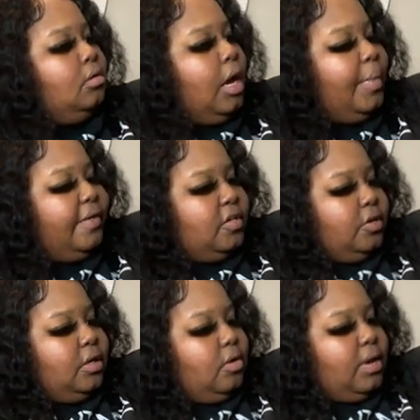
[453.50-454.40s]
I might turn
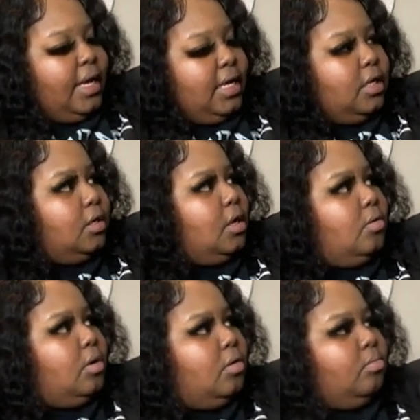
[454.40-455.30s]
it on like hella low,
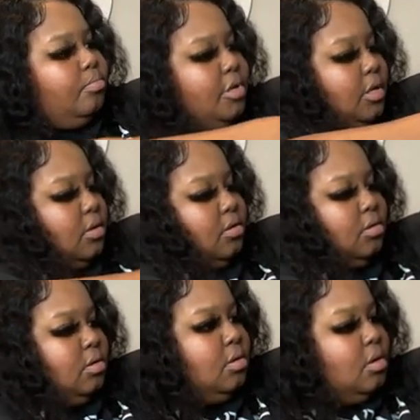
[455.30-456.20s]
but
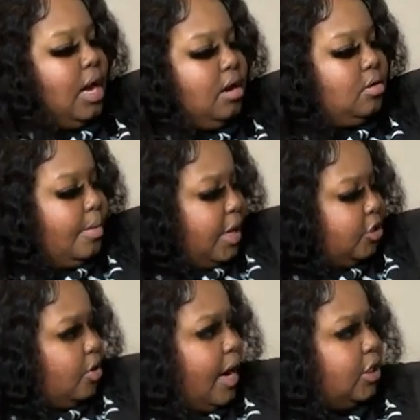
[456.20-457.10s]
I don't know. I might
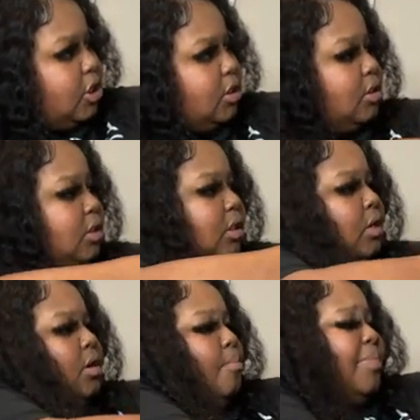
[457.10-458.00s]
try it just to see.
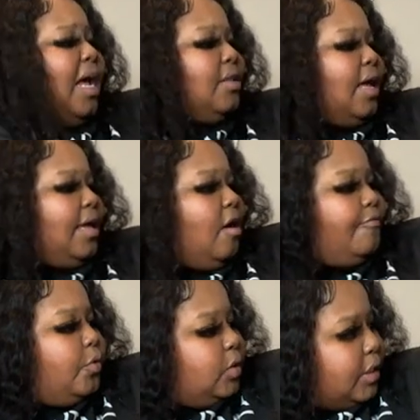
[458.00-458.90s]
But I like how
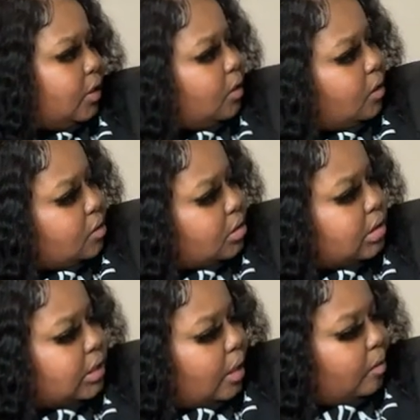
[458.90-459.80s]
full it looks,
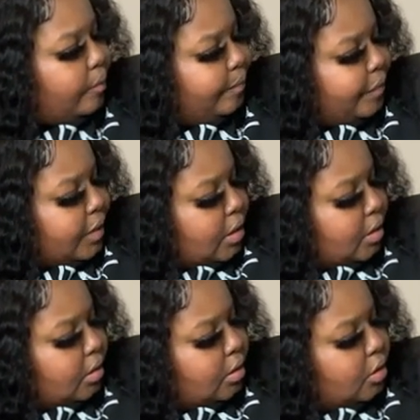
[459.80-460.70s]
so
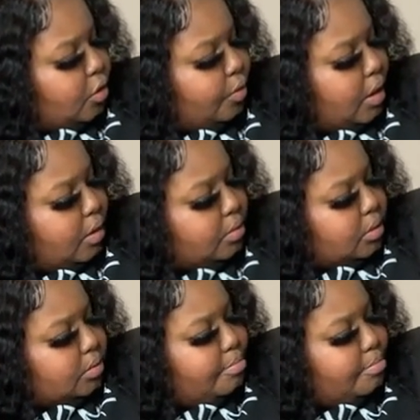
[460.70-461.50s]
who knows?